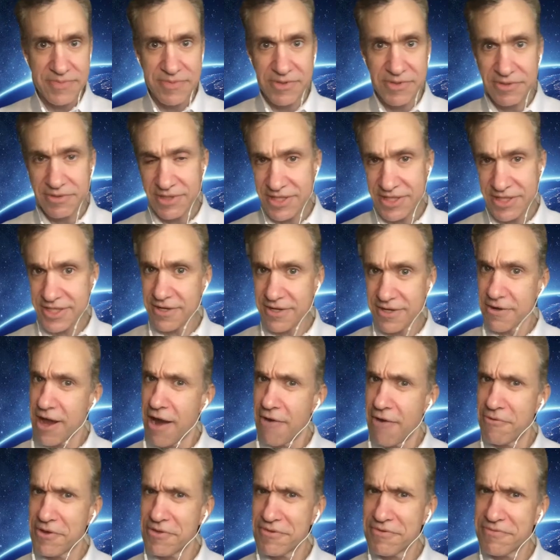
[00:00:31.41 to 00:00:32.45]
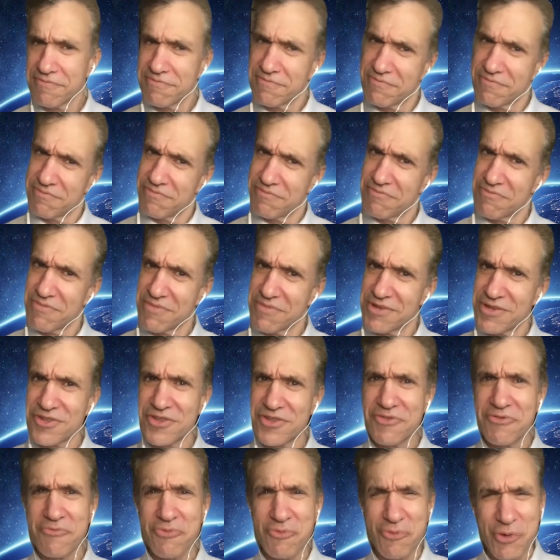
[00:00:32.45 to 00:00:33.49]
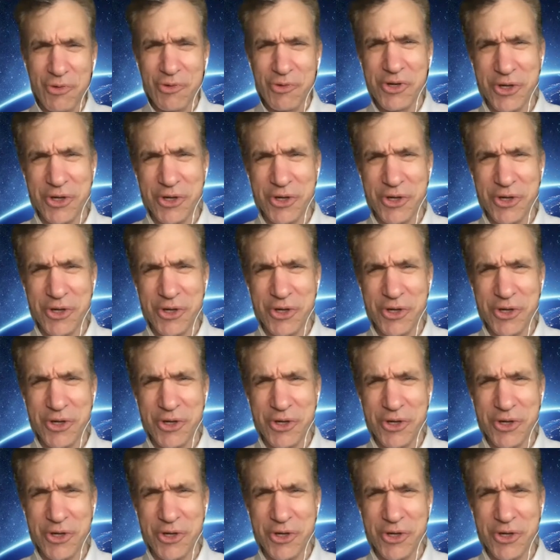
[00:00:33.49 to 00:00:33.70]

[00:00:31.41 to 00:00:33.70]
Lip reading: But let's start out with just a real